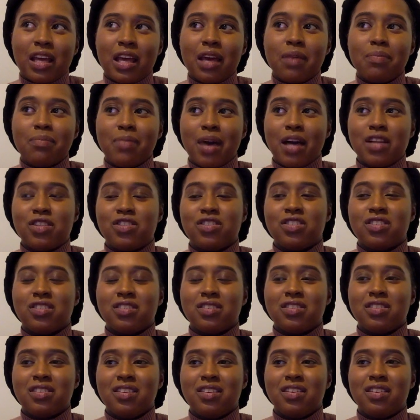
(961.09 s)

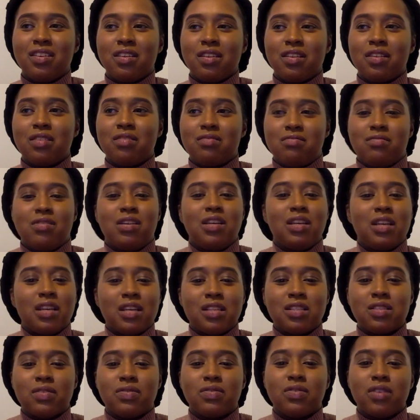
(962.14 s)
imagine 3
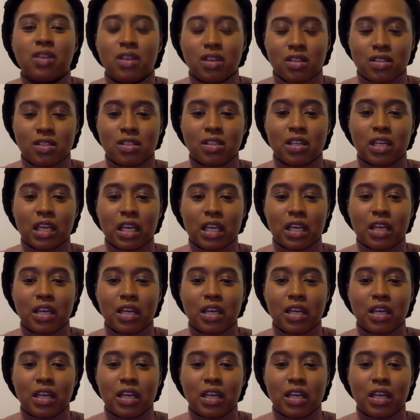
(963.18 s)
years of nursing